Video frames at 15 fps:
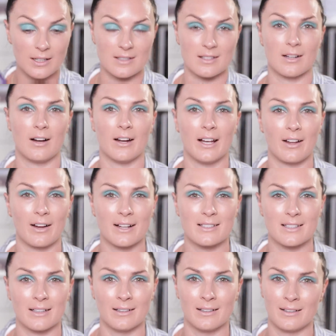as a
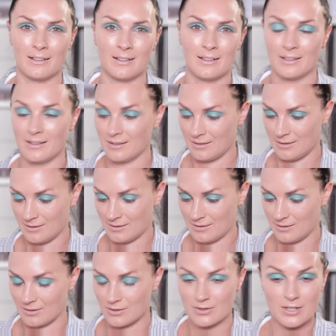highlighter
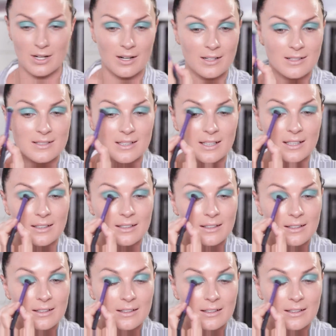on darker skin